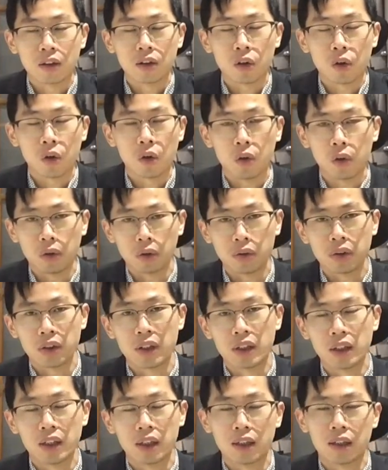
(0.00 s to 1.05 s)
cause
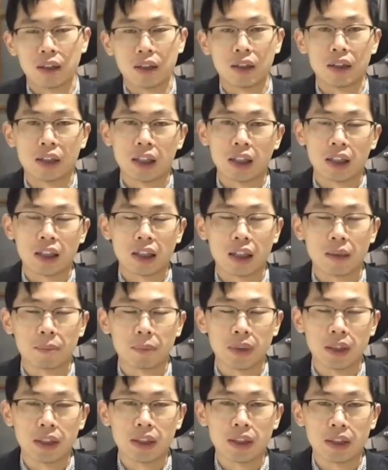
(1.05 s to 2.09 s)
the intestine
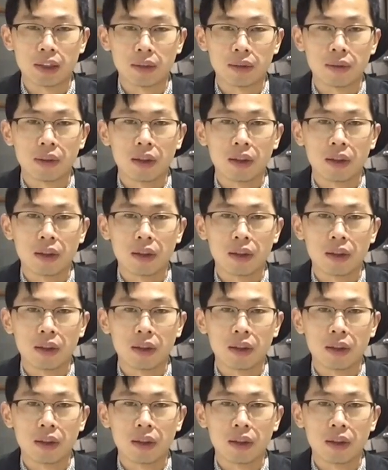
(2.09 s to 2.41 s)
bleeding,